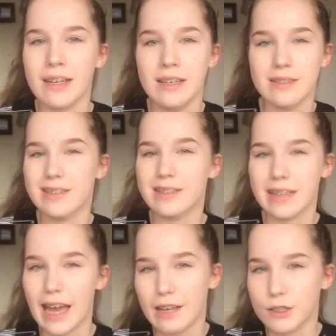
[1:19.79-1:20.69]

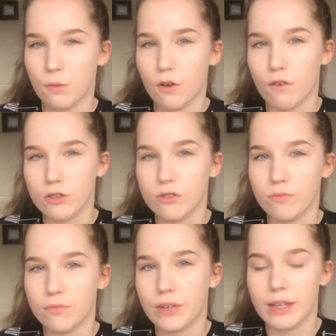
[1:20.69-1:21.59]
scared him off or
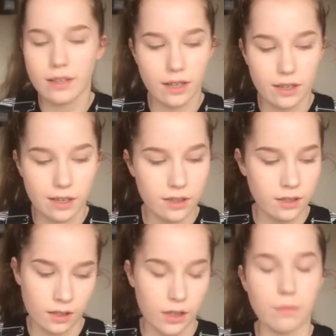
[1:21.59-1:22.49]
something like
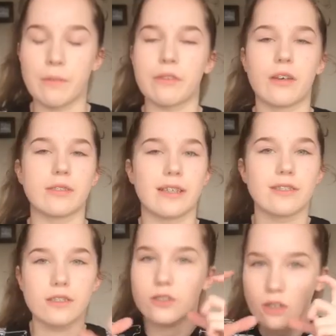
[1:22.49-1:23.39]
you probably thought i was like a
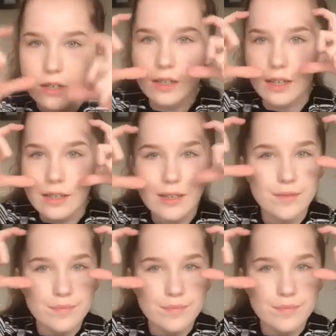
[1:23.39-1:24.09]
stalker like